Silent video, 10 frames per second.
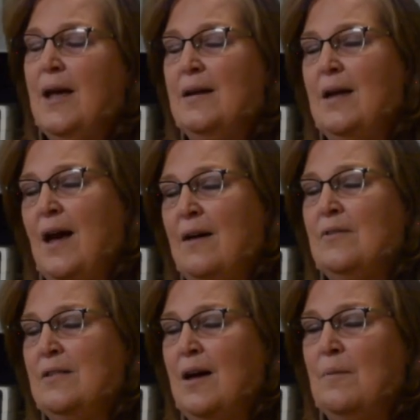And
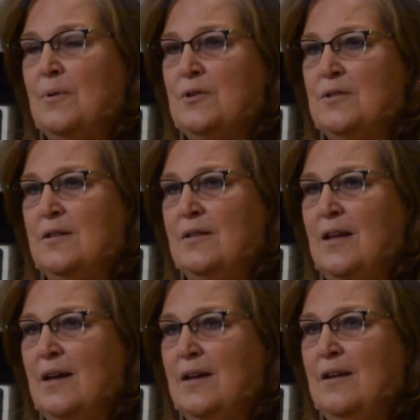having that
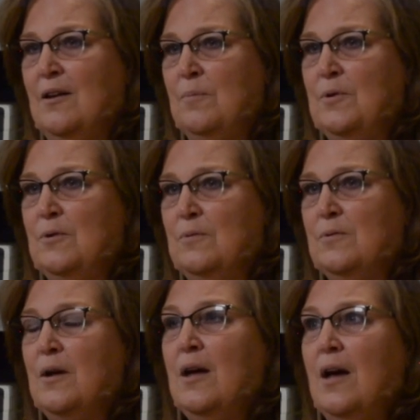person that can help you